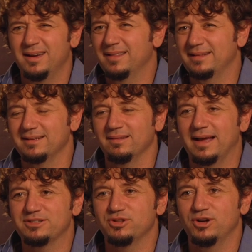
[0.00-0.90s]
That didn't
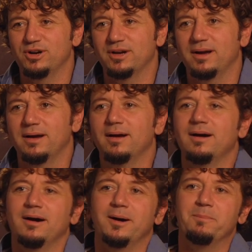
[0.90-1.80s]
last long.
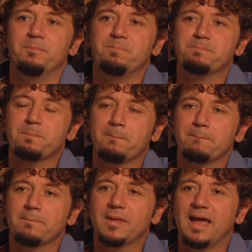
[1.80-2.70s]

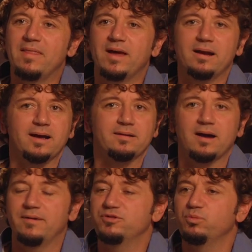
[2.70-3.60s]
And then
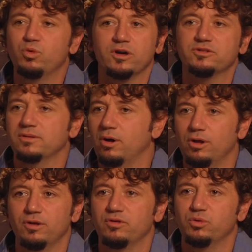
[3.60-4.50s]
I've worked
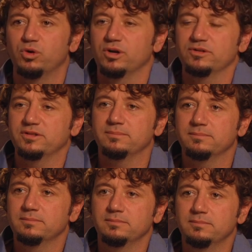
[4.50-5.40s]
all over the world
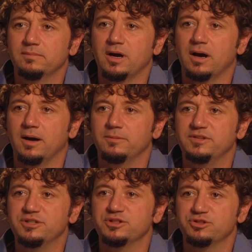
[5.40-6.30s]

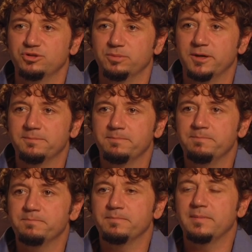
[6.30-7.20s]
teaching scuba,
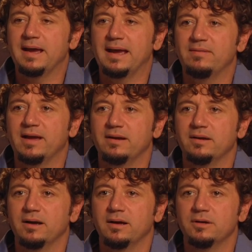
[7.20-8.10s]
and
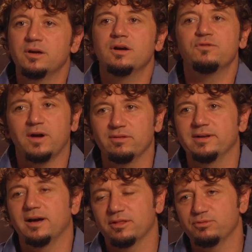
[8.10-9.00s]
then finally
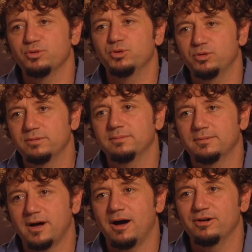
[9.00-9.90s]
got through
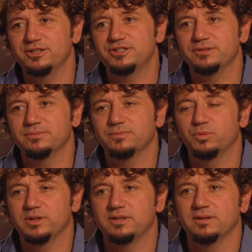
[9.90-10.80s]
college
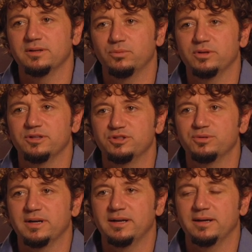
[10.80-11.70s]
with a
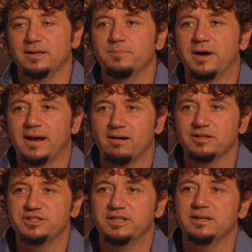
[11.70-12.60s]
degree in
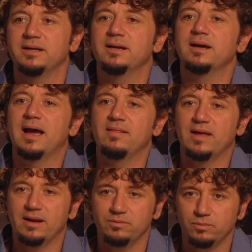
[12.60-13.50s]
biology, and
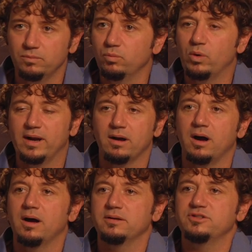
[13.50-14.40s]
then went
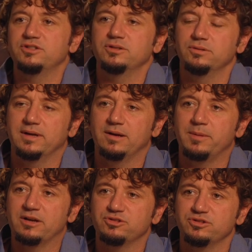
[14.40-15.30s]
on to get a
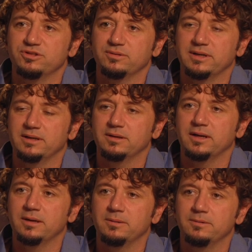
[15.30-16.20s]
master's degree
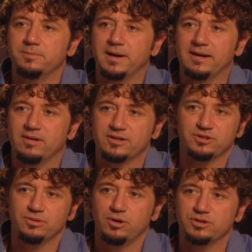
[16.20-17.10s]
in
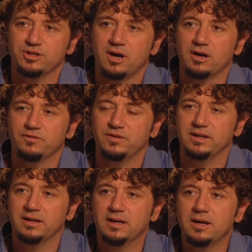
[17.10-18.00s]
biological
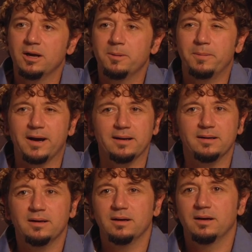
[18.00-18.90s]
oceanography. But
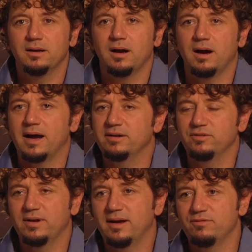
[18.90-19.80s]
I
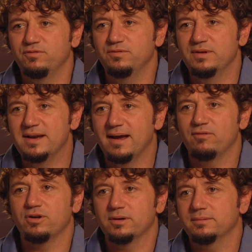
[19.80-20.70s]
have
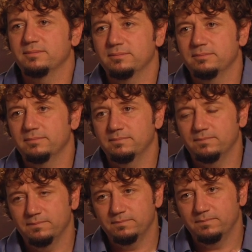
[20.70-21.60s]
never
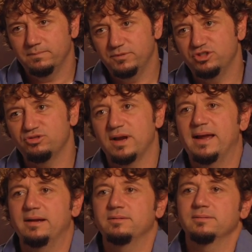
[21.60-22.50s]

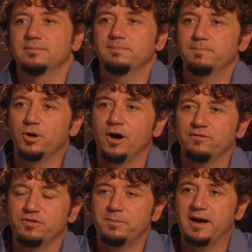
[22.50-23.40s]
strayed
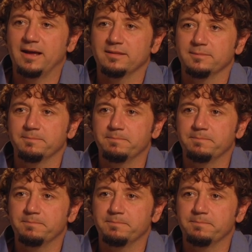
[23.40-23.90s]
off the path.